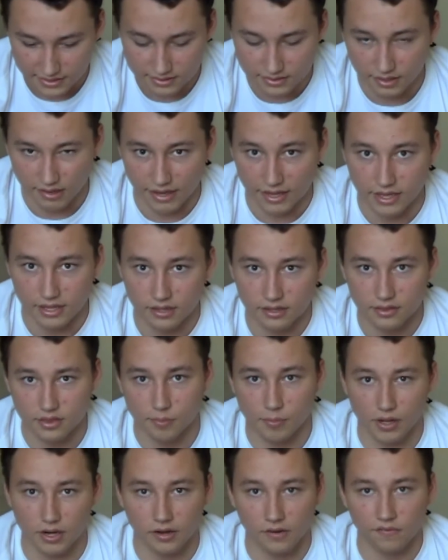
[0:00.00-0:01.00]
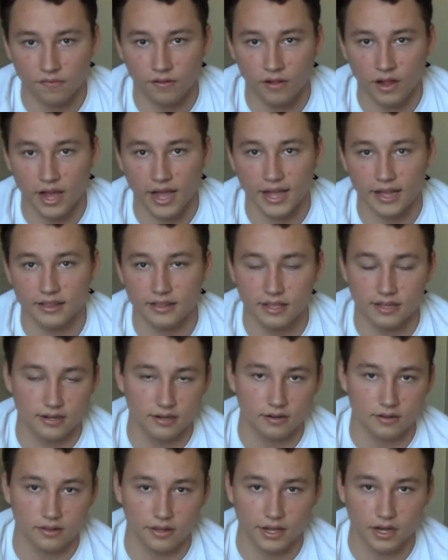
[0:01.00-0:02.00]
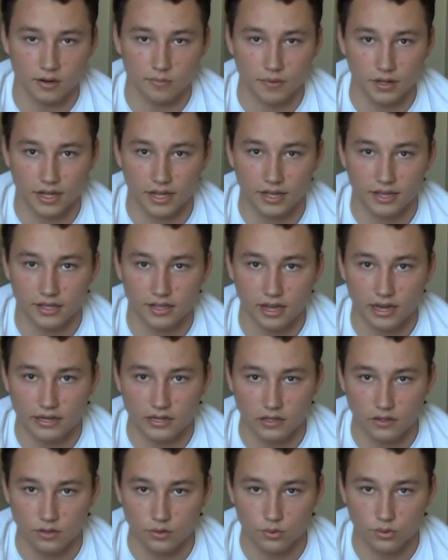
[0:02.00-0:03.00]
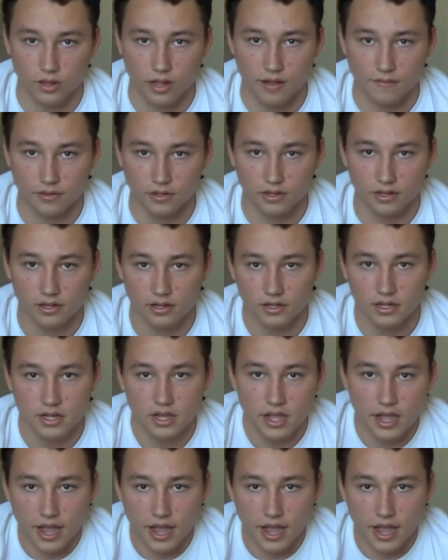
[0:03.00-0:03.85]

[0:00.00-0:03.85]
It's like the butterfly I did earlier, but on a new level.